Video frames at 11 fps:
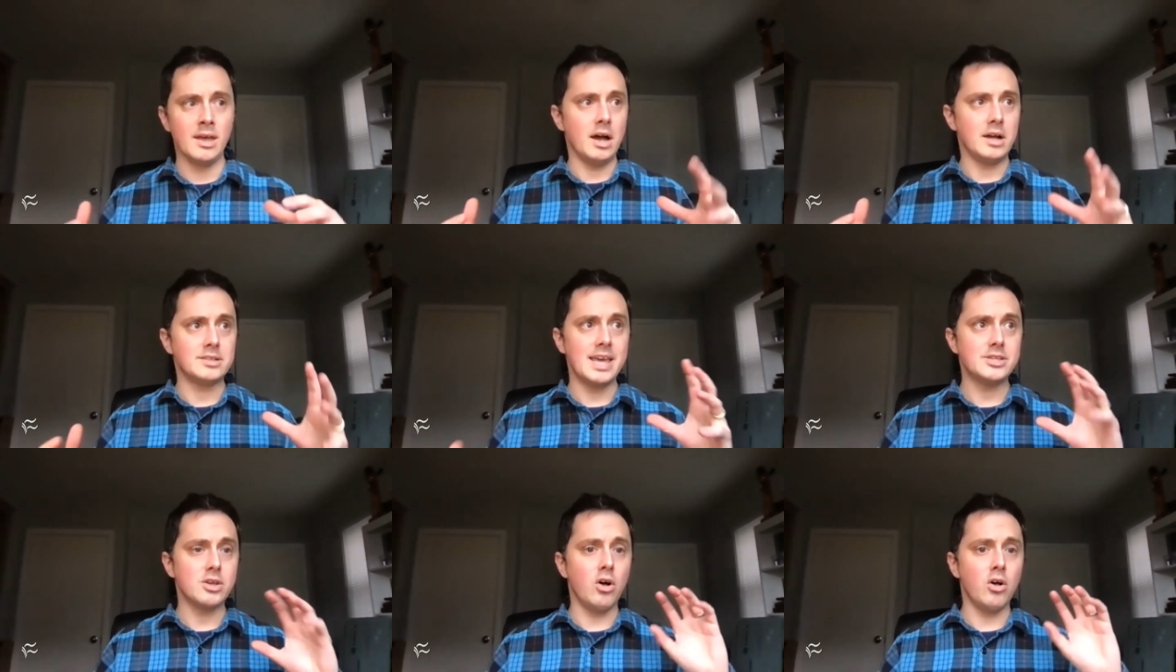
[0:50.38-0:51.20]
uh,
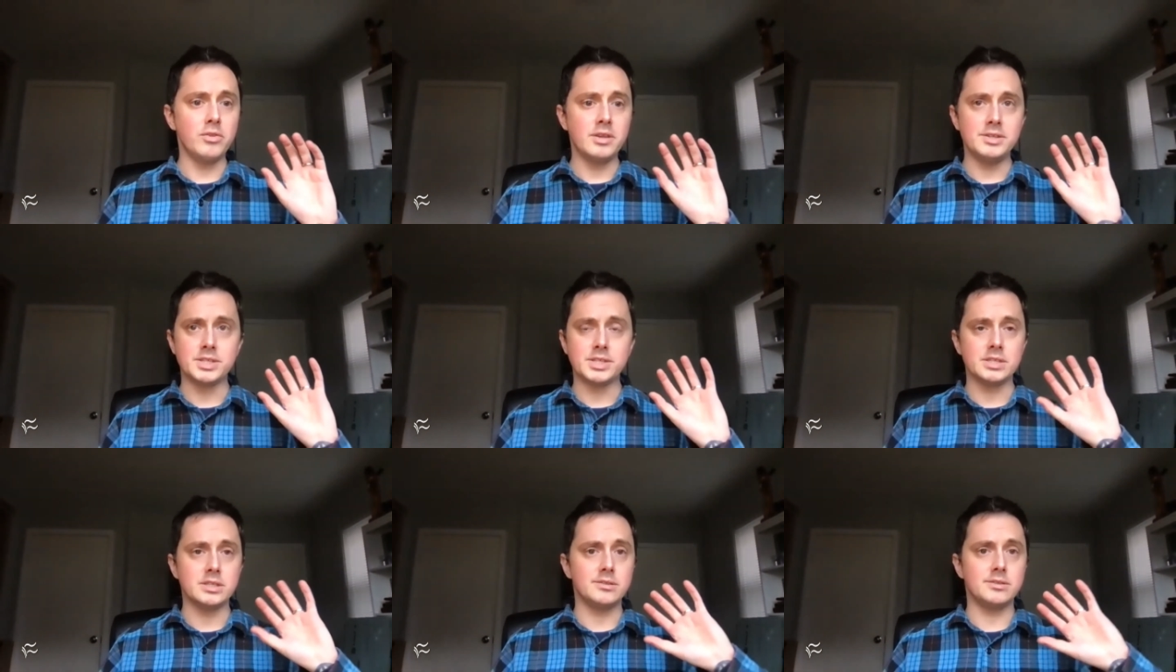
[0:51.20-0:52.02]
takes all
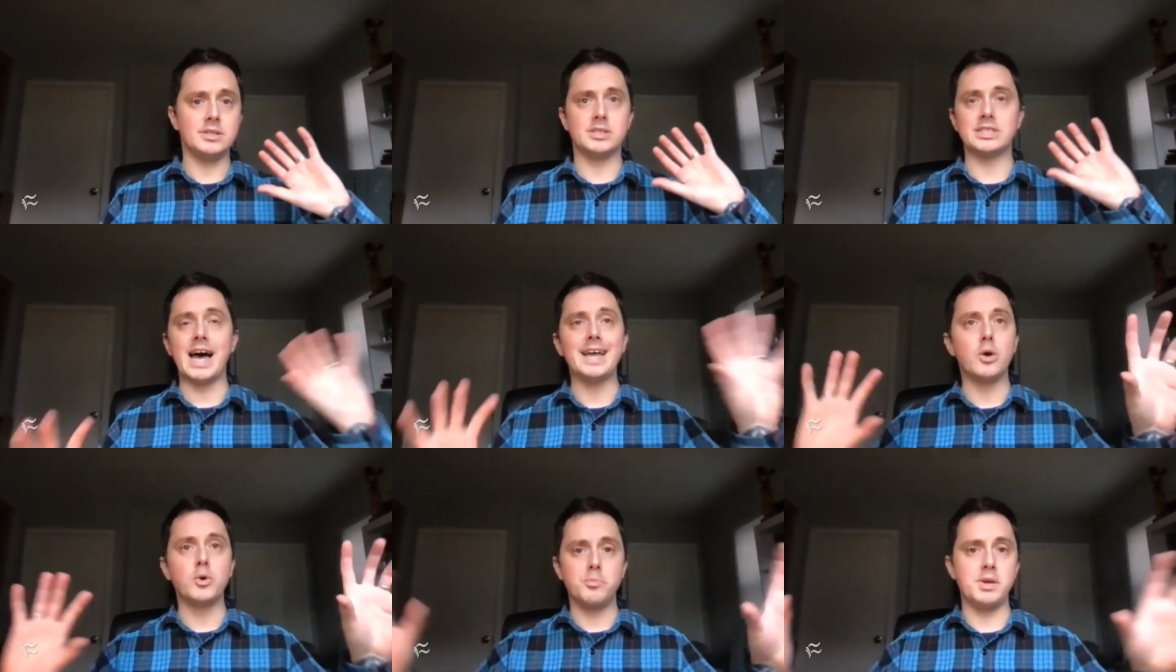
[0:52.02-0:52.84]
these these
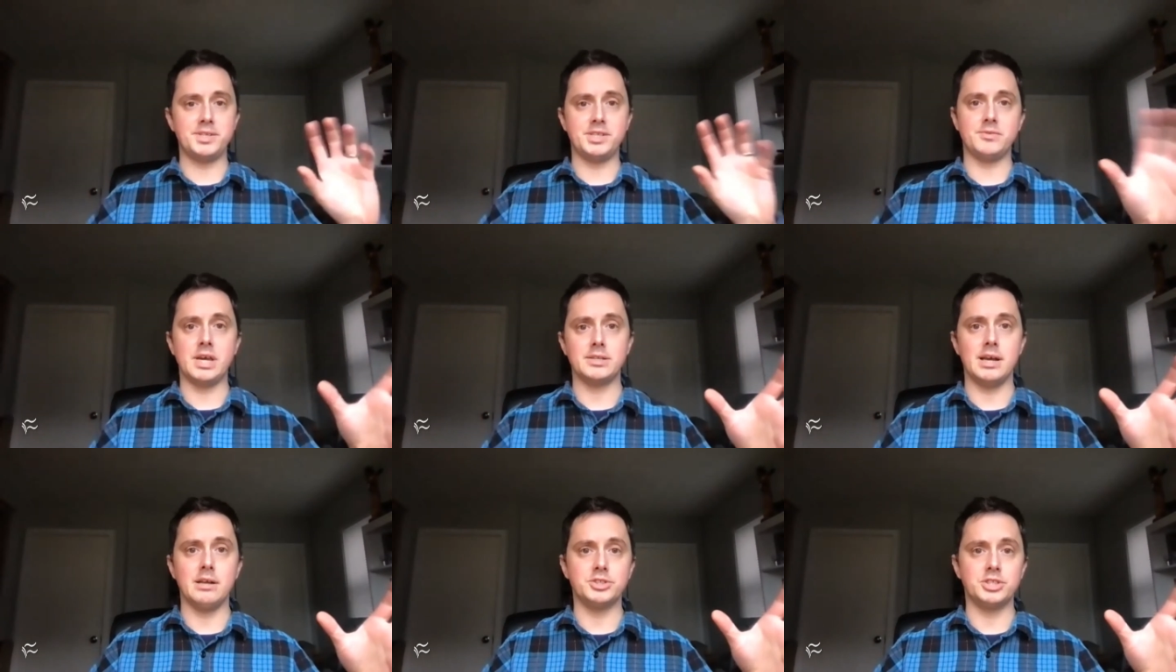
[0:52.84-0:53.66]
siloed pieces of
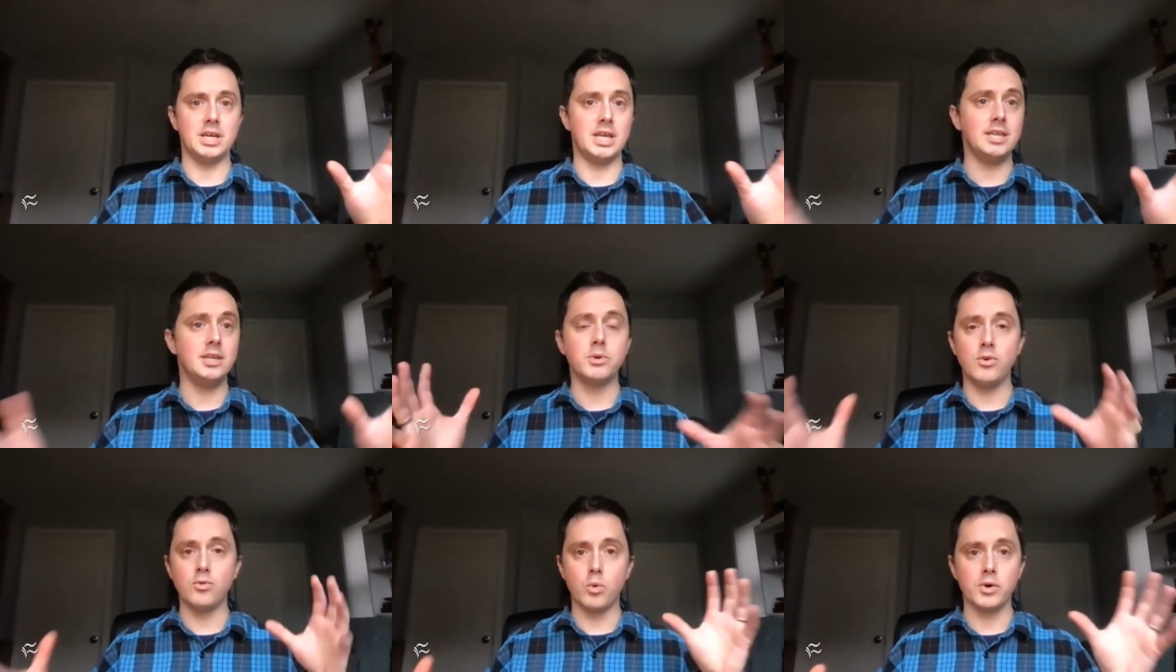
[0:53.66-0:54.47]
technology. And anyone
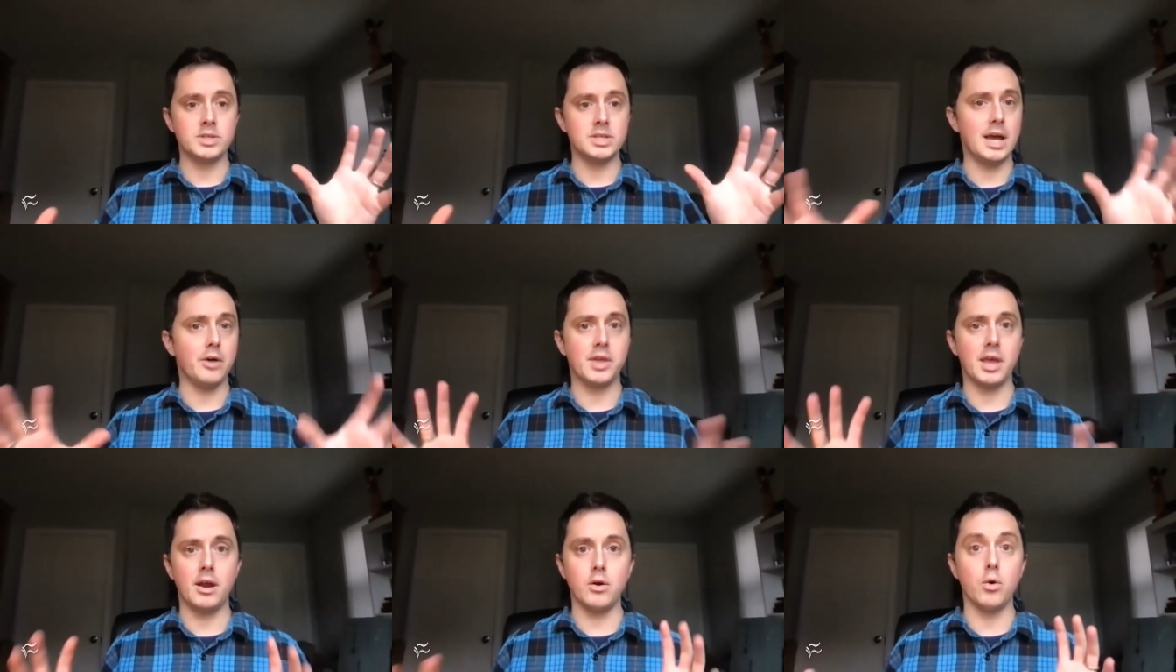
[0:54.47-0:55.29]
who's worked in
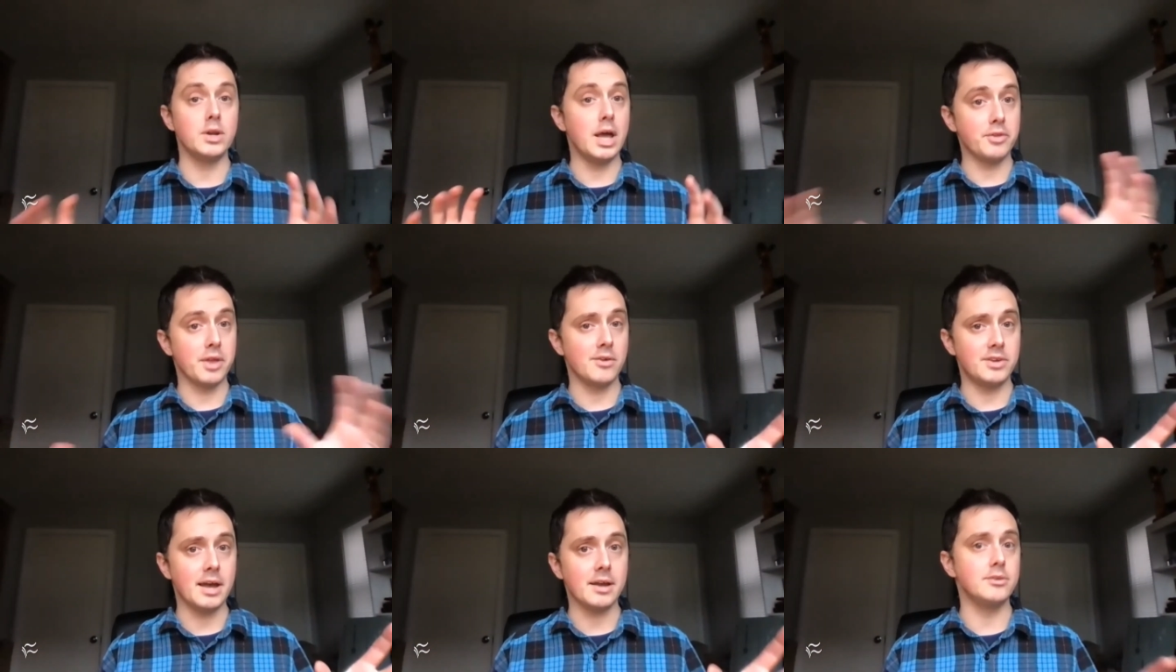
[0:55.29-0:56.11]
healthcare or in healthcare
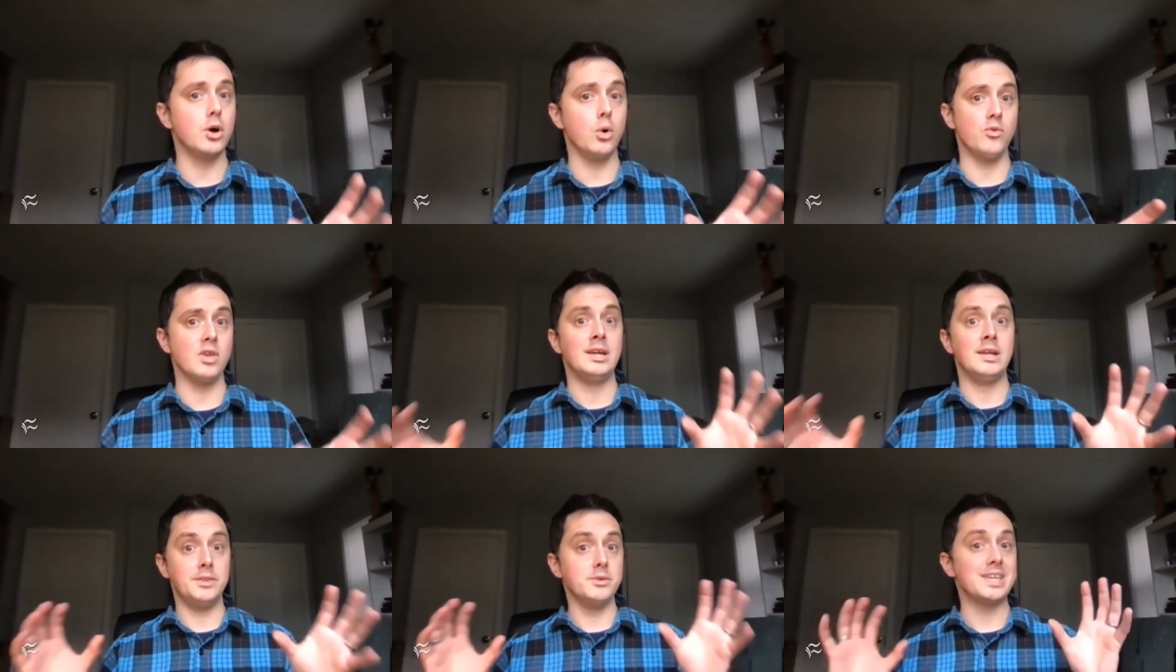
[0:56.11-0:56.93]
tech knows
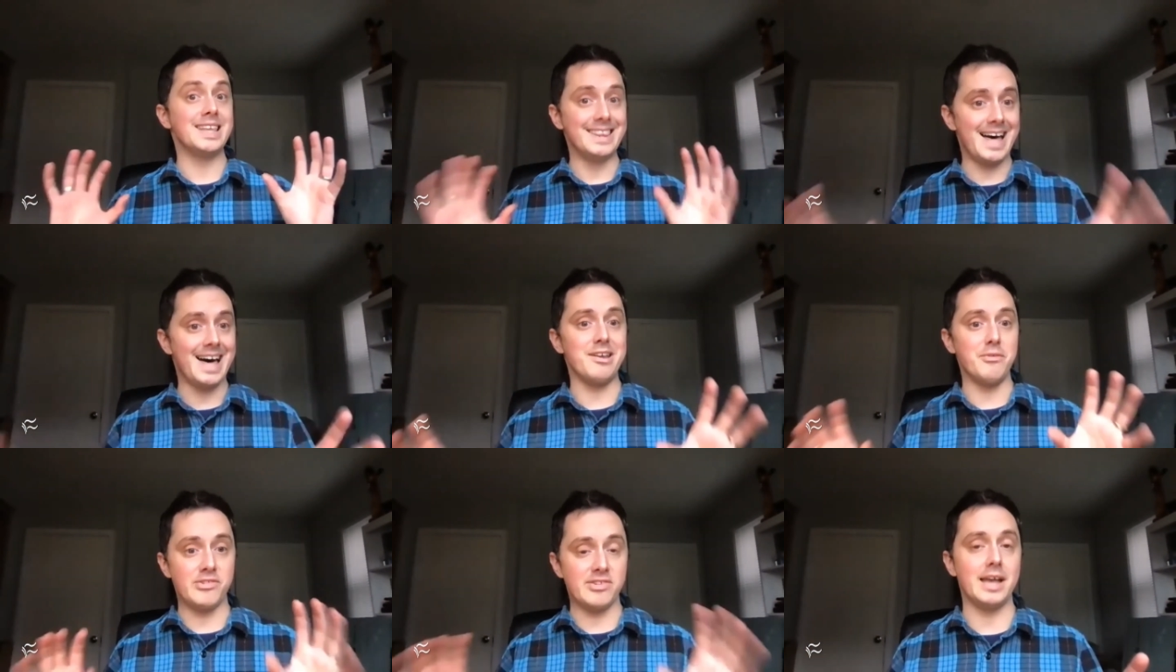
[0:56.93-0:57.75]
that there's a lot
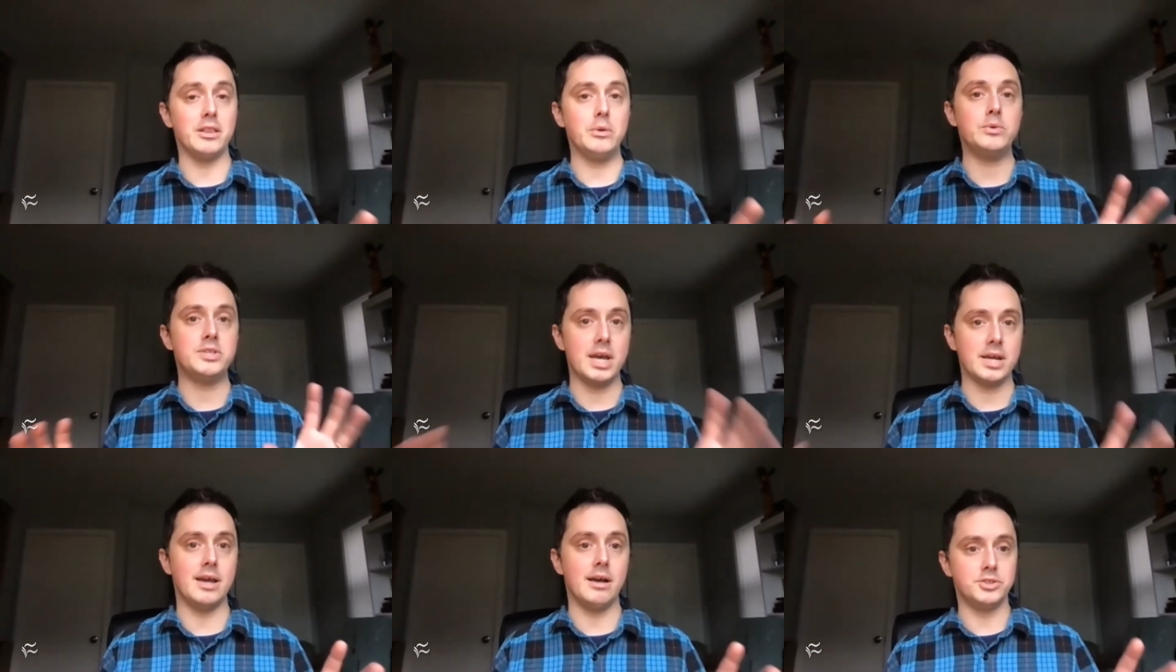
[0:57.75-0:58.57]
of siloed
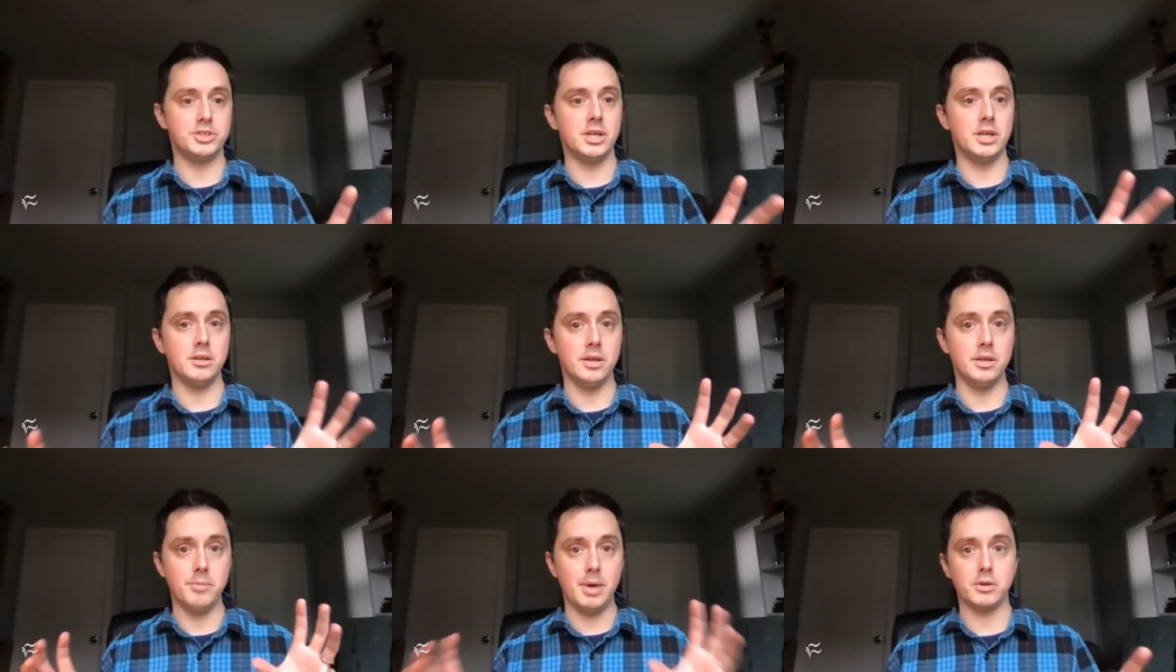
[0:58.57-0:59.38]
technology in a,
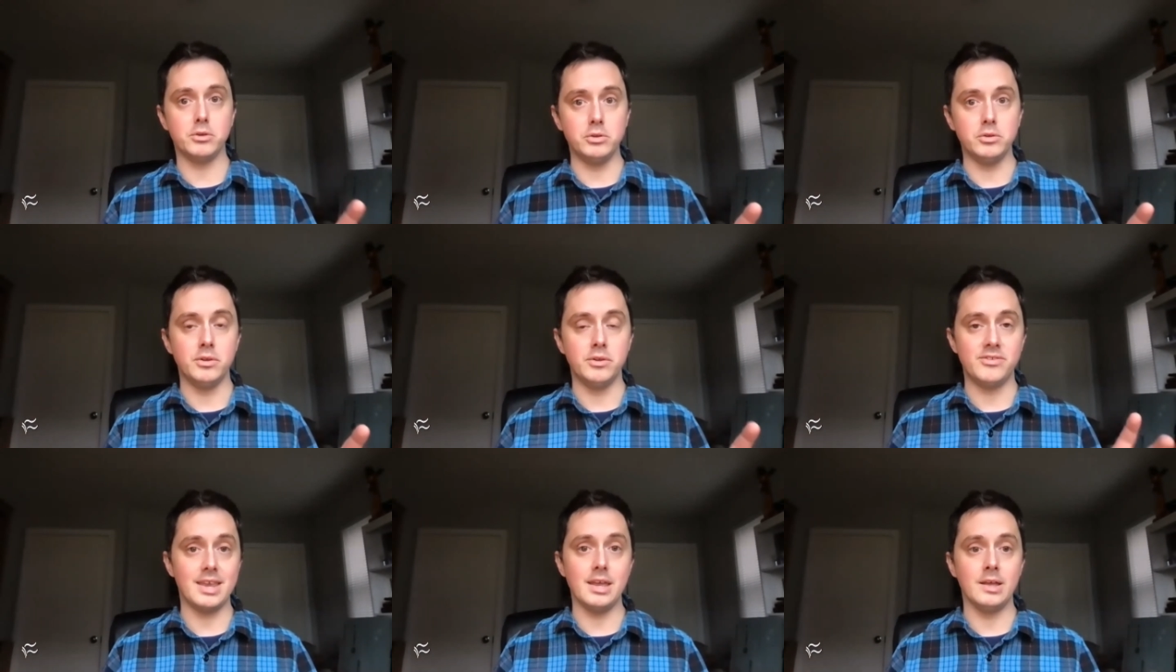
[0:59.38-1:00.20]
in a medical
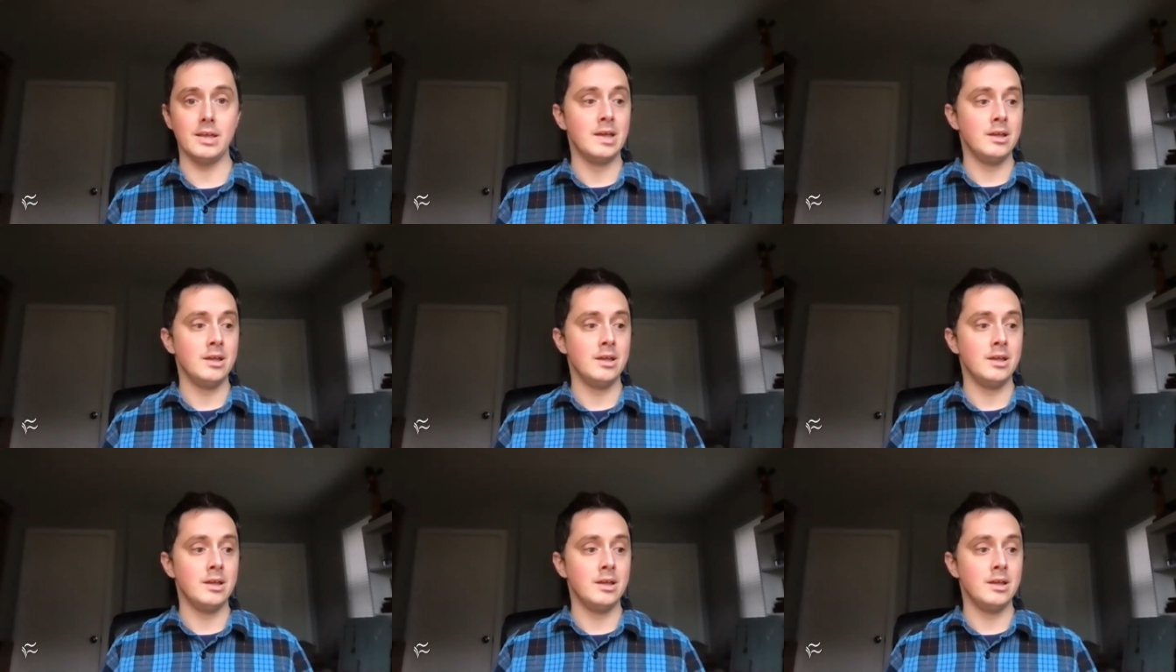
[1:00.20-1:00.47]
setting.